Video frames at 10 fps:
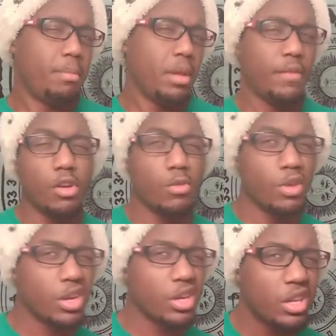a bit of a
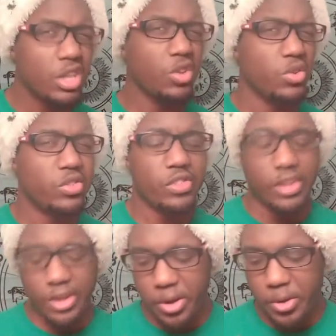
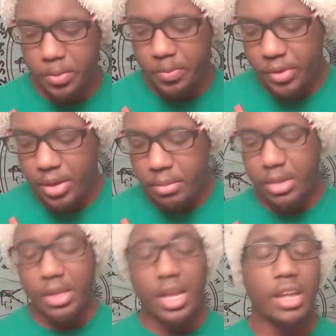recluse, you know?
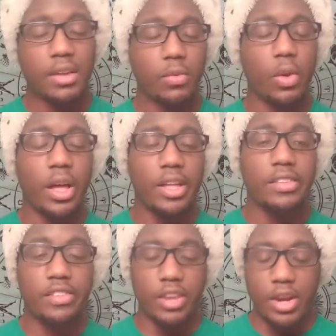But the Nine of
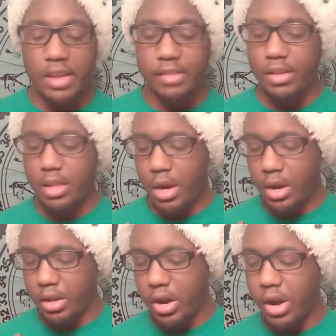Wands here as the
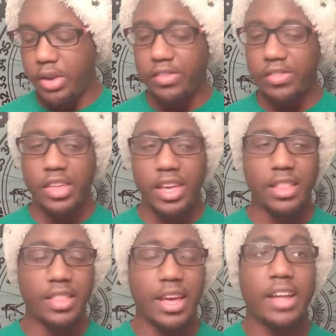Clarity card is
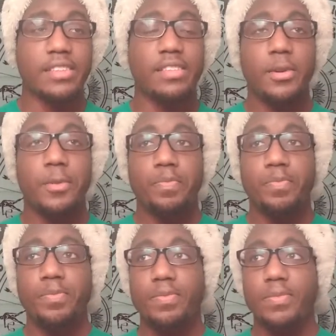saying that,
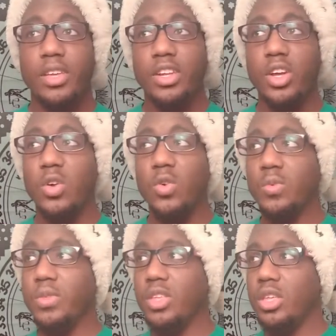you
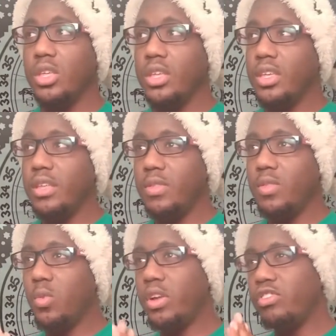know,
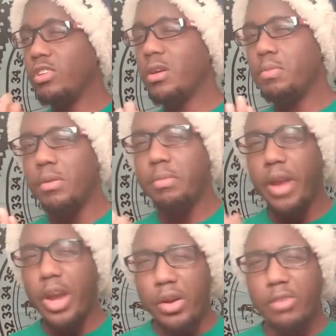what you're
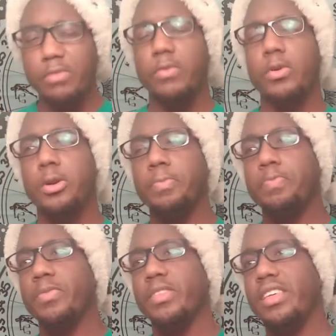preparing
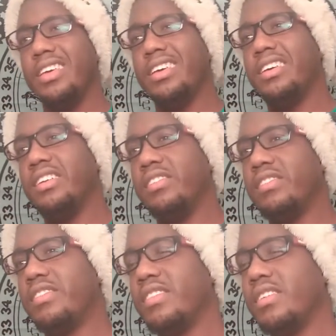for
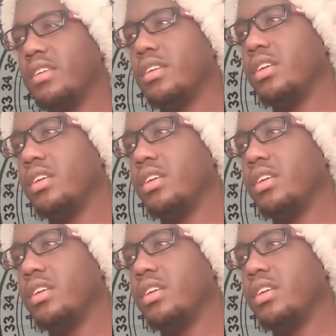is